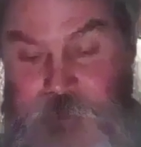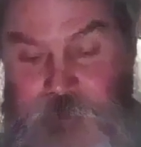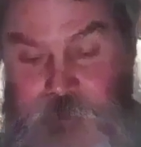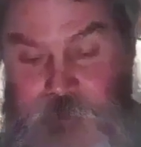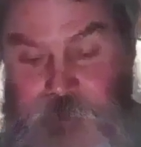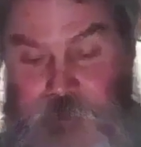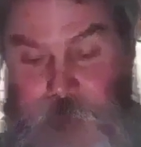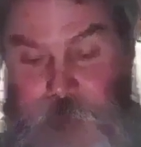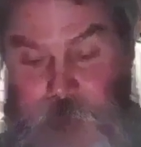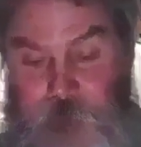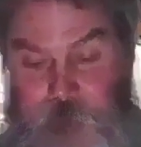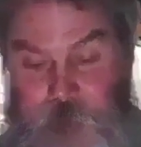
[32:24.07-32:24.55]

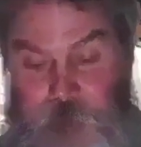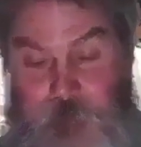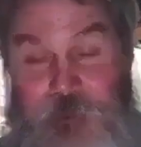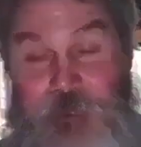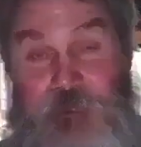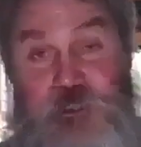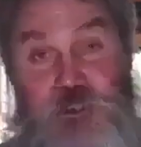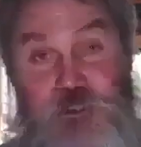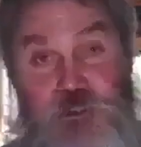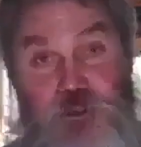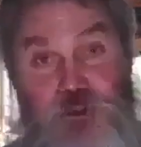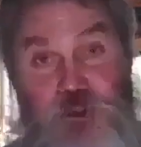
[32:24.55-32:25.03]
To build the
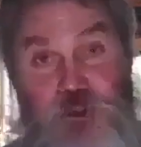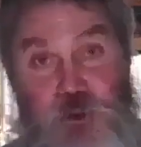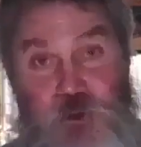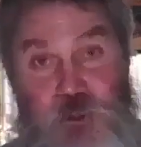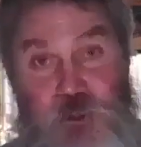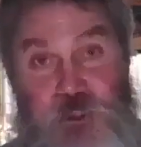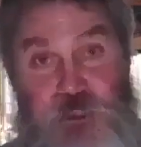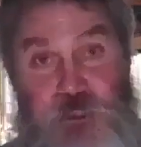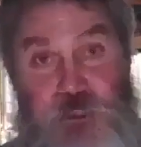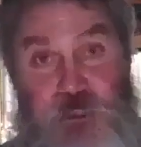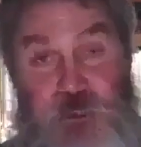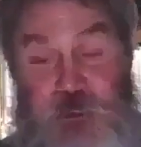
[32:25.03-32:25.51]
second
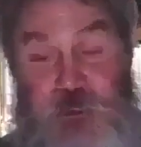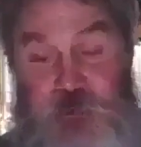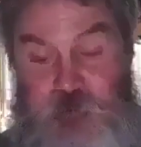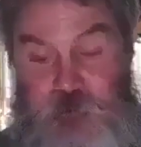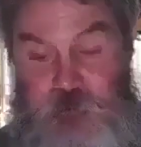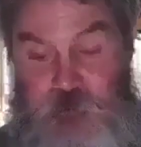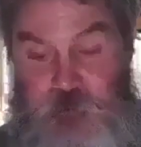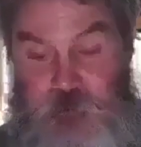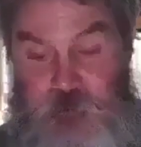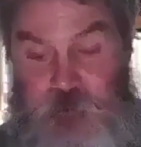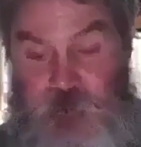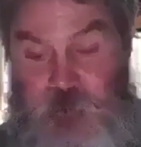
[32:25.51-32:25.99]
temple by
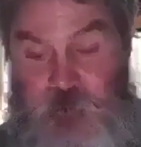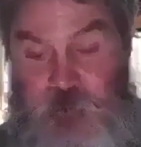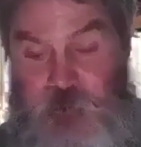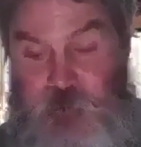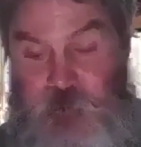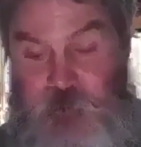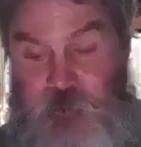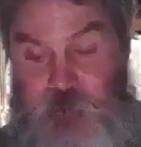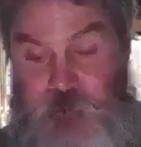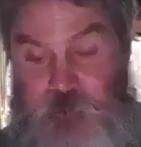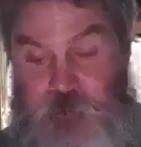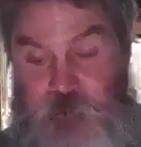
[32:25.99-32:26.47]

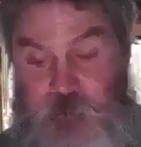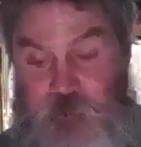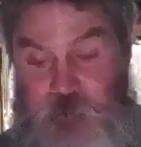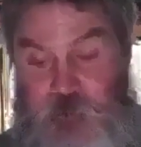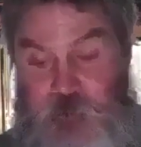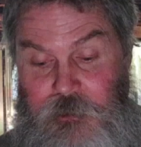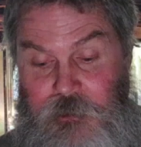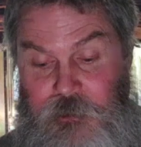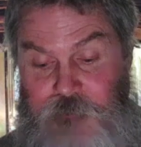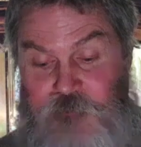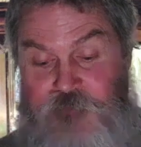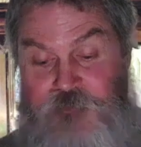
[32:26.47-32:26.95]
decree
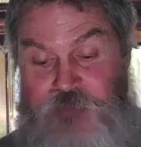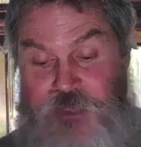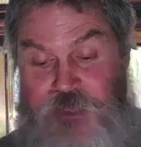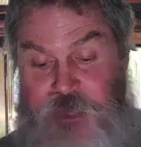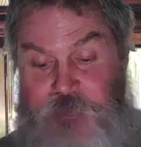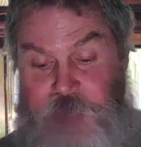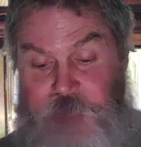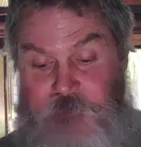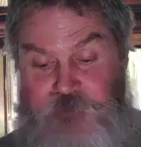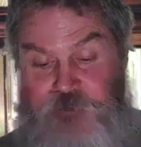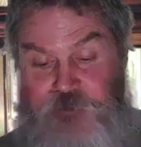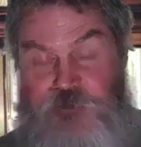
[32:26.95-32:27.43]

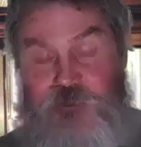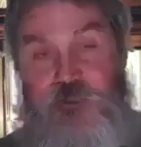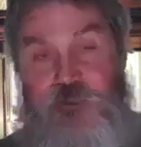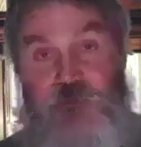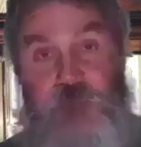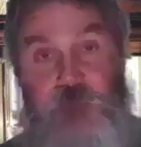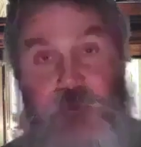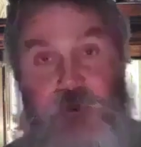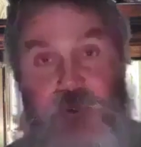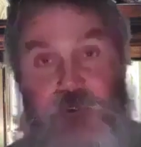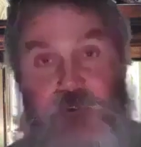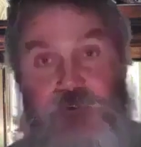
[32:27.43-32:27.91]

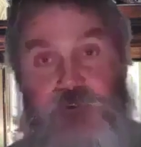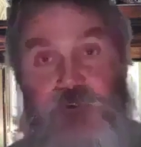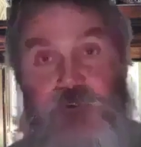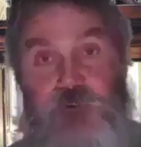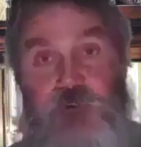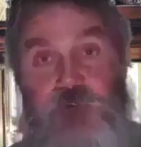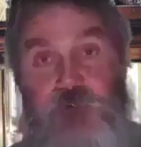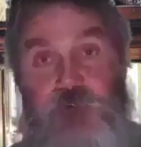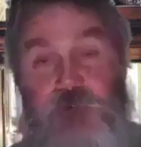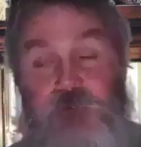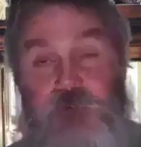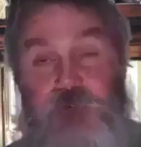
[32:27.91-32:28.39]
of
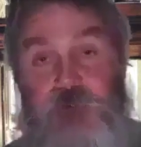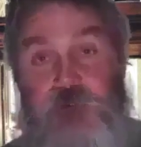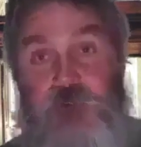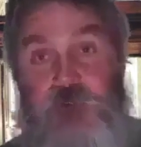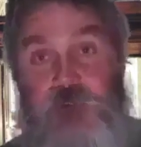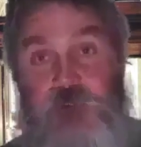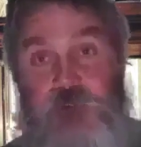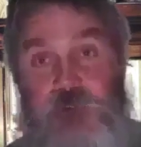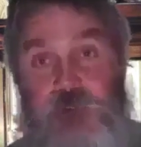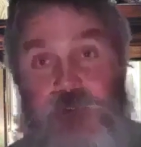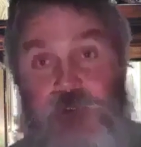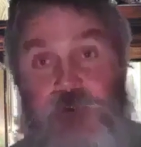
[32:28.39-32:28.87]
Cyrus of
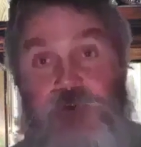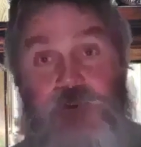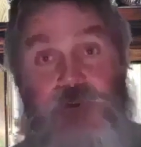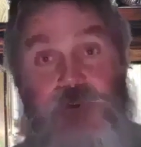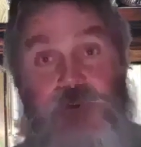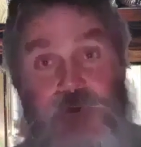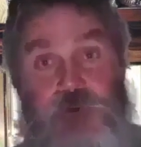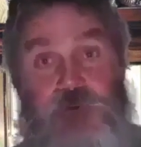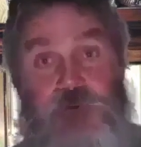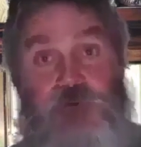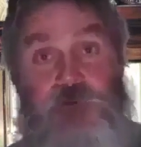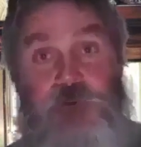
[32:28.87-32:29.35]
Persia,
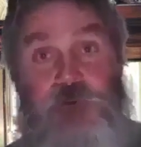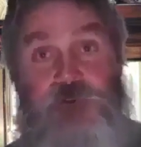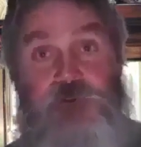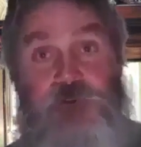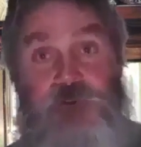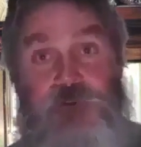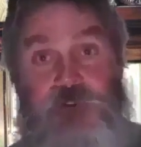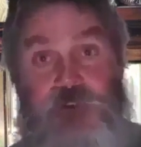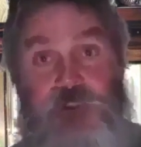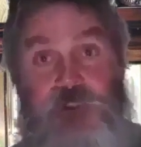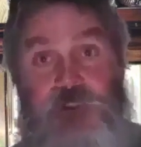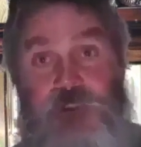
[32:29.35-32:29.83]

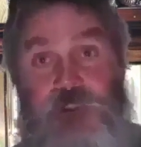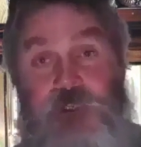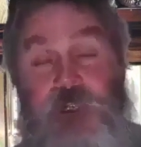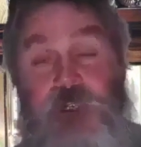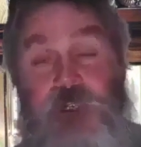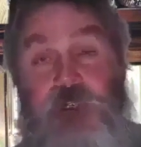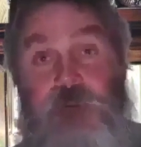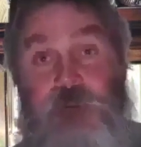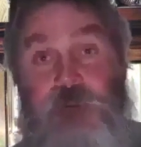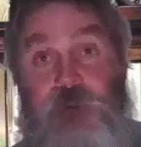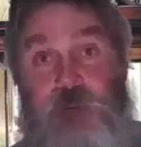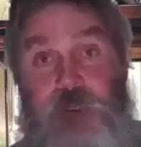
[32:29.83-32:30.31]
who of
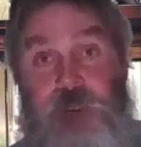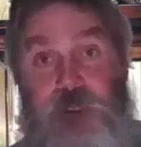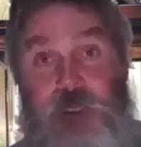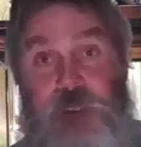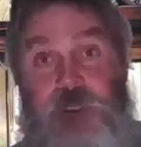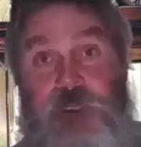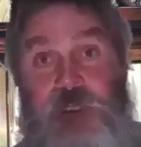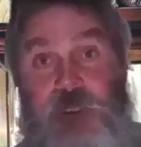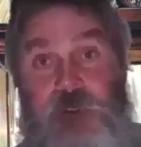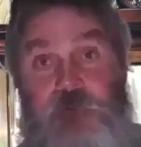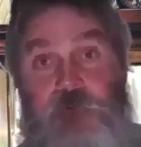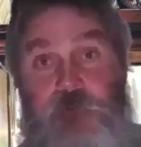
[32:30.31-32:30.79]
course was a
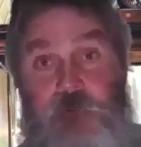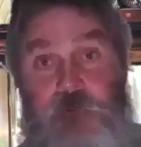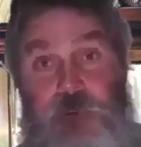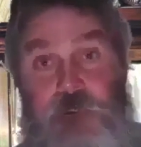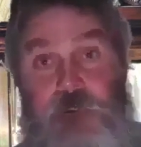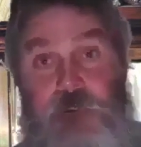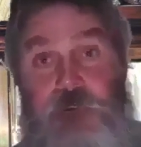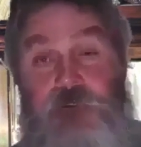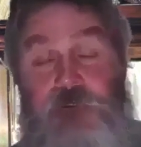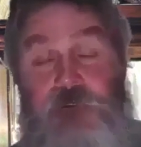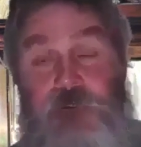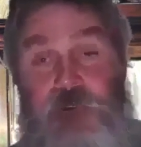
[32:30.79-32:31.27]

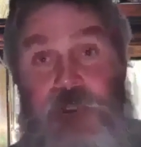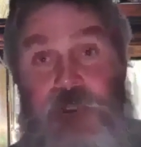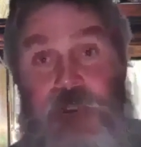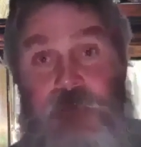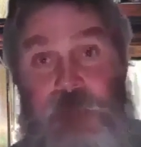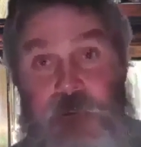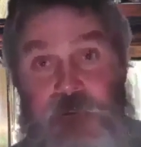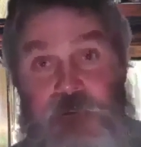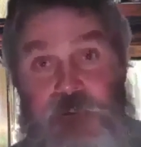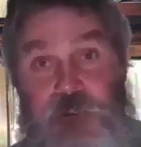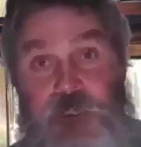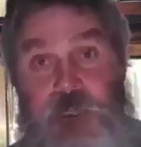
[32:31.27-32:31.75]
Gentile. And
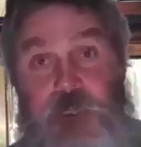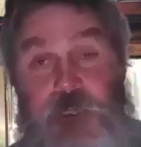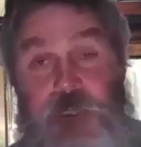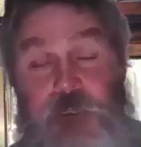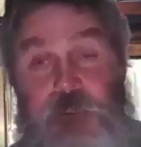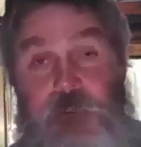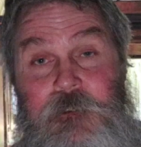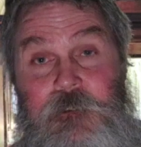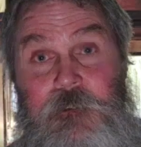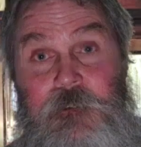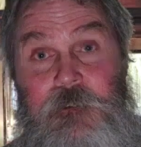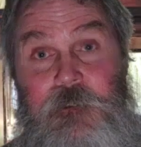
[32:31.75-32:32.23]
he
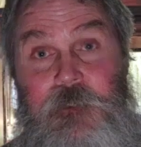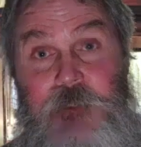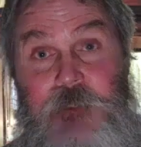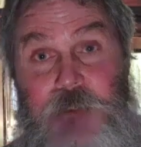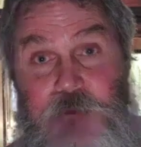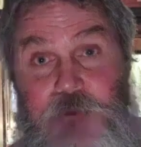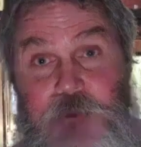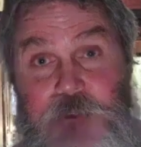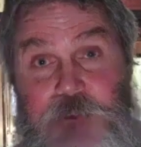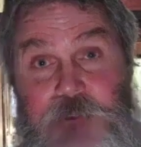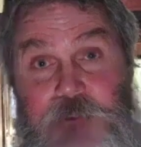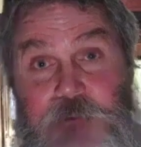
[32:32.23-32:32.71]
was a
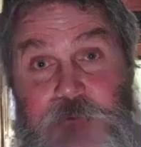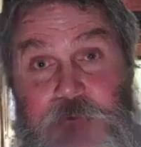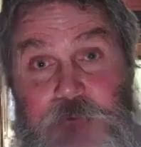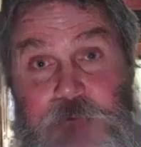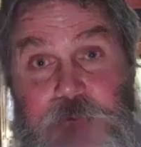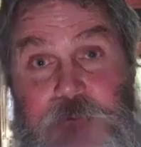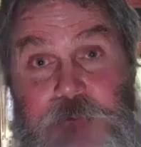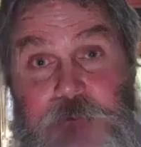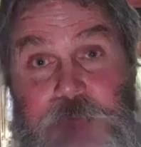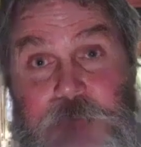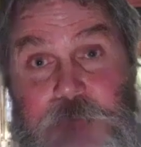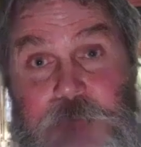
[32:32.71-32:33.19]
Moshiach,
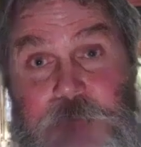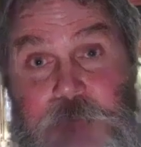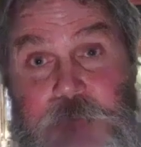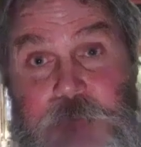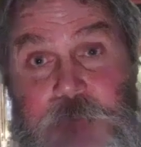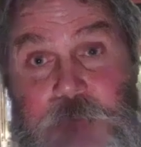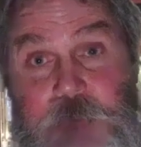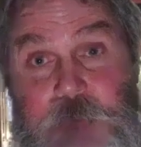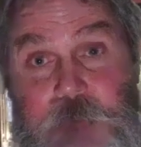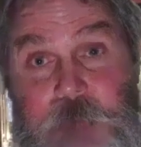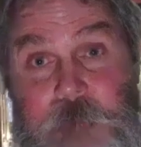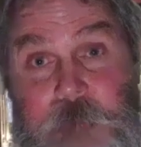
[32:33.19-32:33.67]

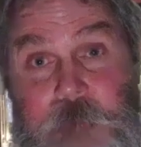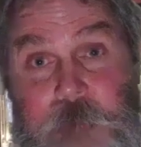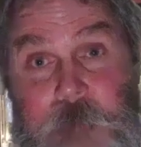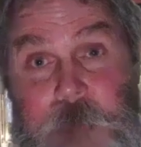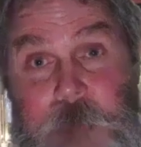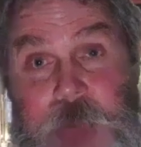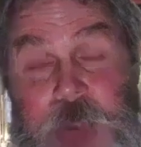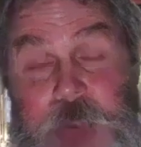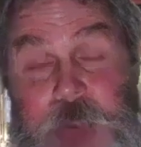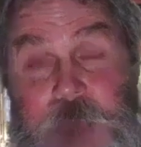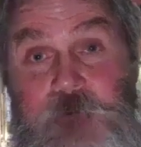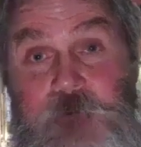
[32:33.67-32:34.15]
anointed one.